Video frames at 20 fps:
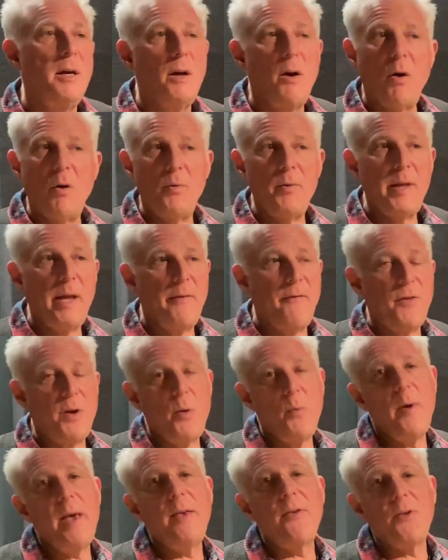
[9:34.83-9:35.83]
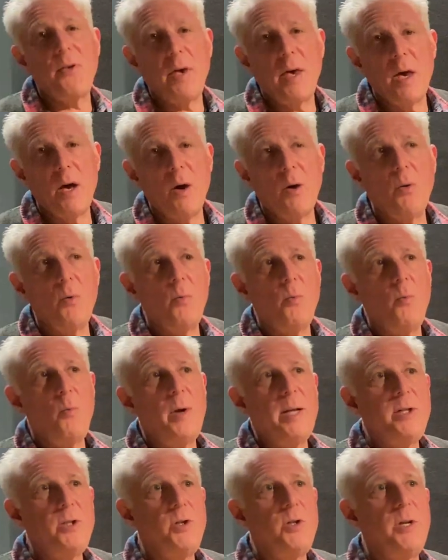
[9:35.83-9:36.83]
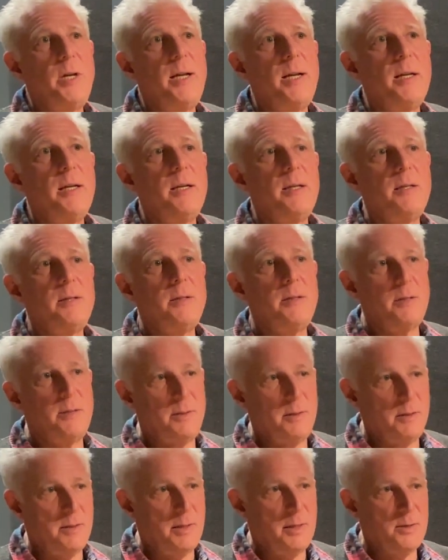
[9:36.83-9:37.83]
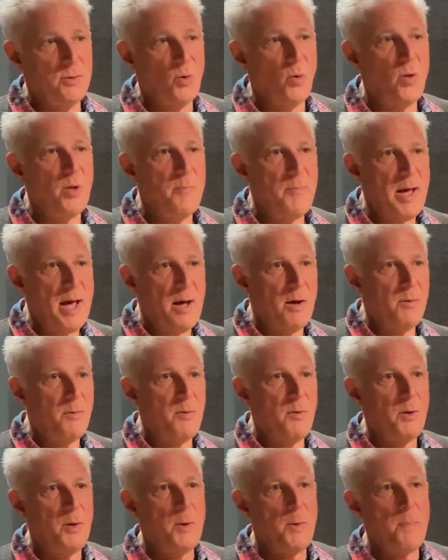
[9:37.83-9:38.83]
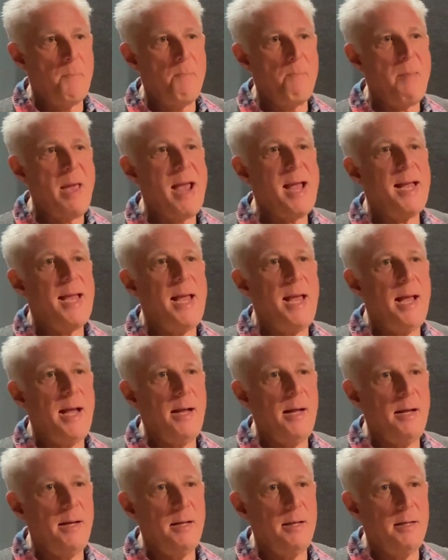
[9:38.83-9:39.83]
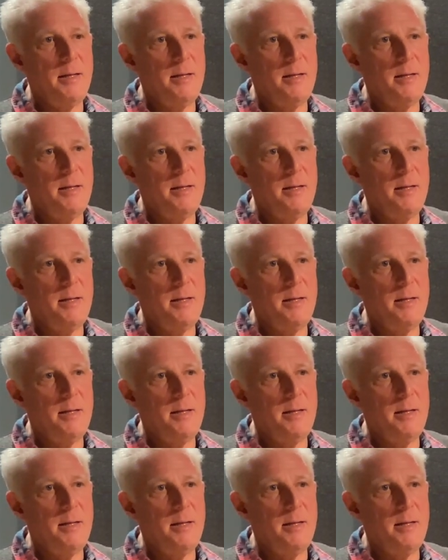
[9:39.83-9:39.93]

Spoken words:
only a few weeks ago, which is all about making